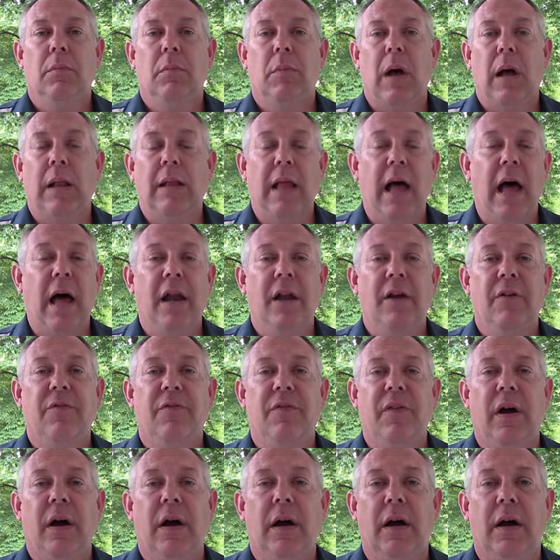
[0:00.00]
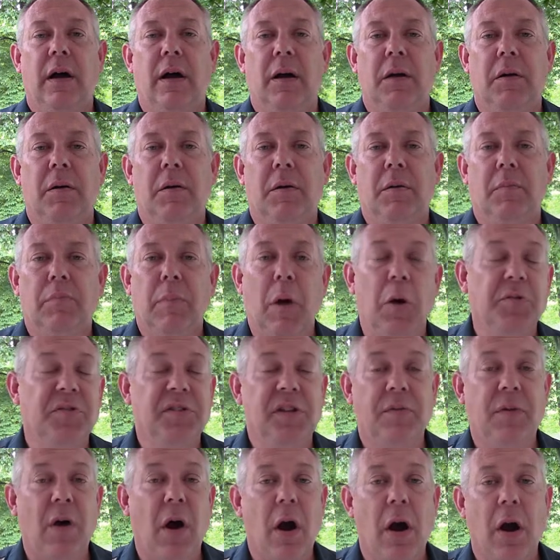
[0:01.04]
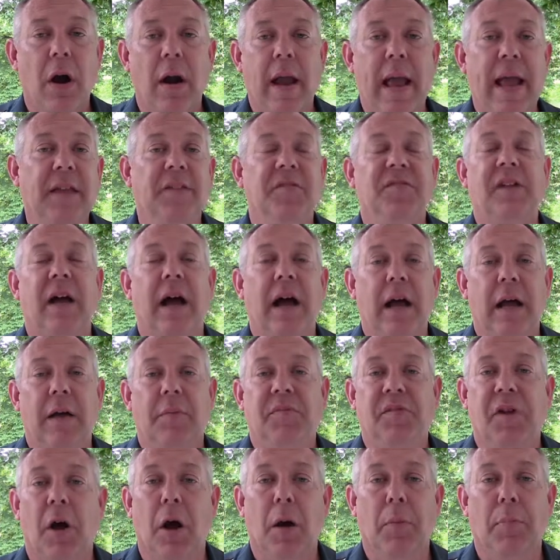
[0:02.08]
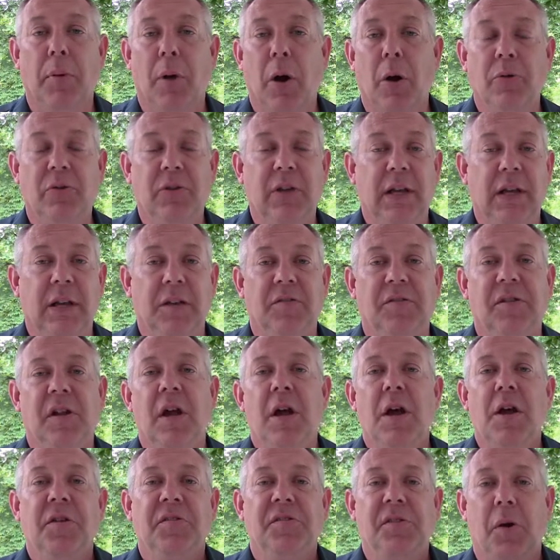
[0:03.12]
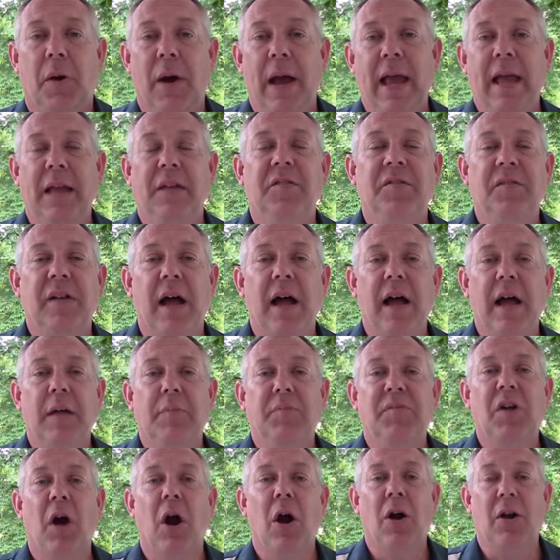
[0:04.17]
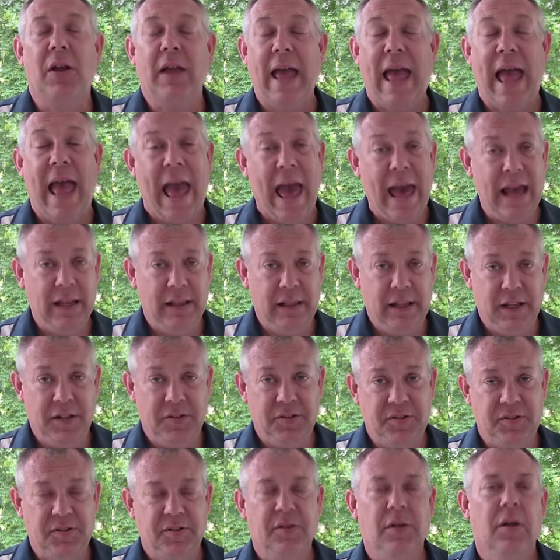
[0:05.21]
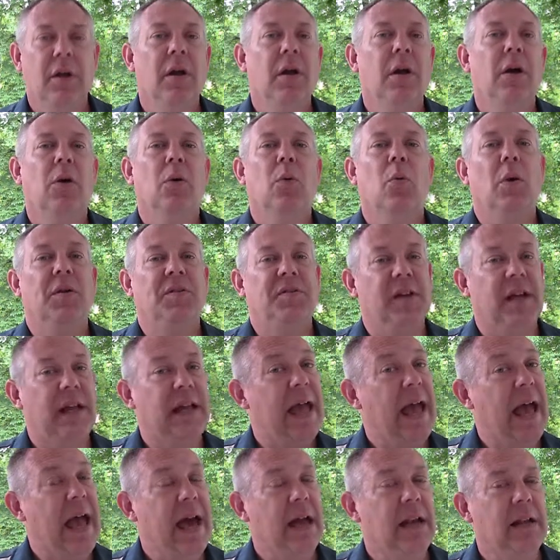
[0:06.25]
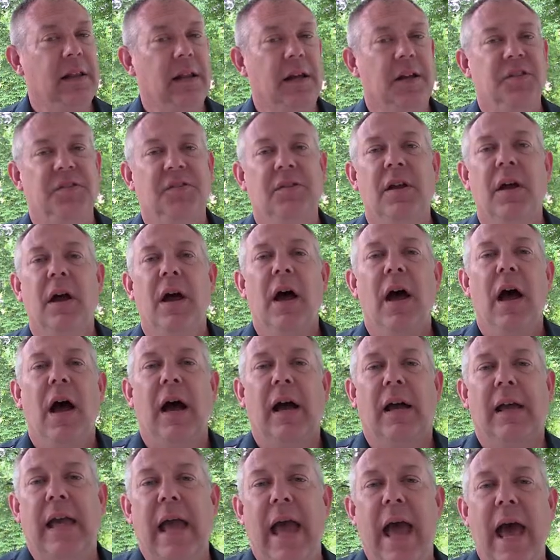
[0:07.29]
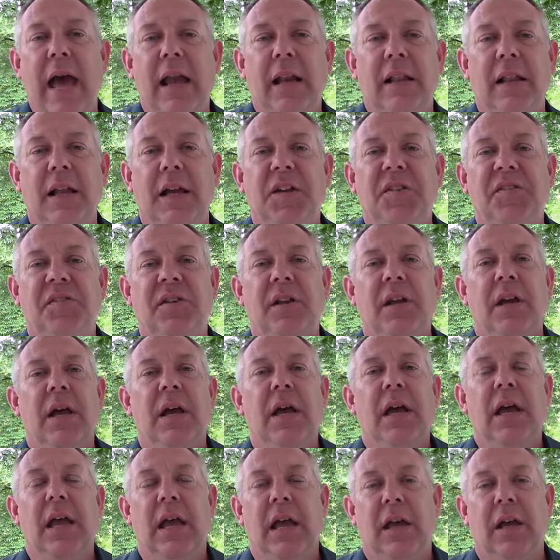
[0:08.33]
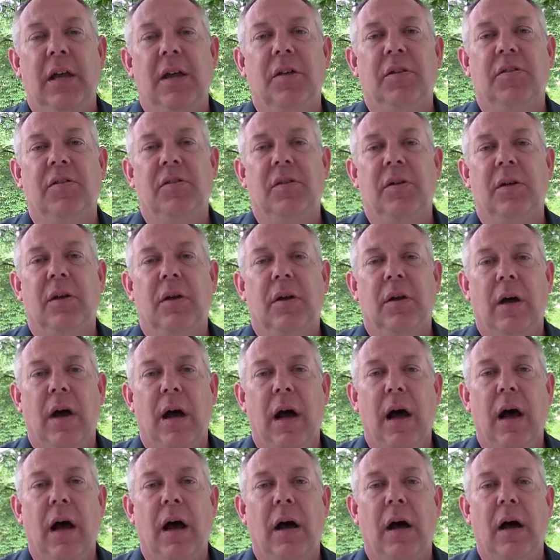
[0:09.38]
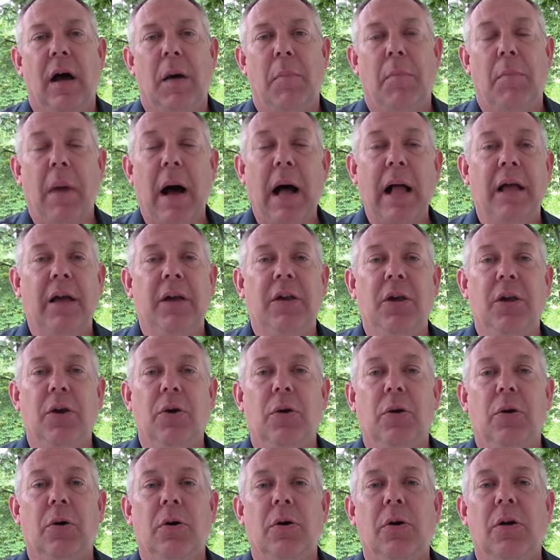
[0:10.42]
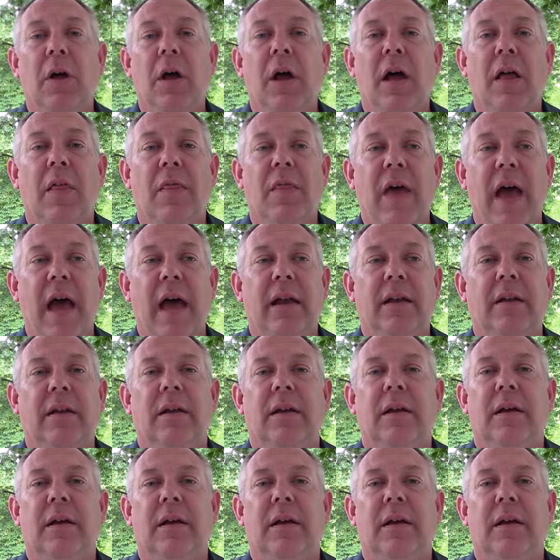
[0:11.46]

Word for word: a lot of, uh, most of our enzymes are proteins. So enzymes are catalysts. What's a catalyst? A catalyst is uh, a molecule that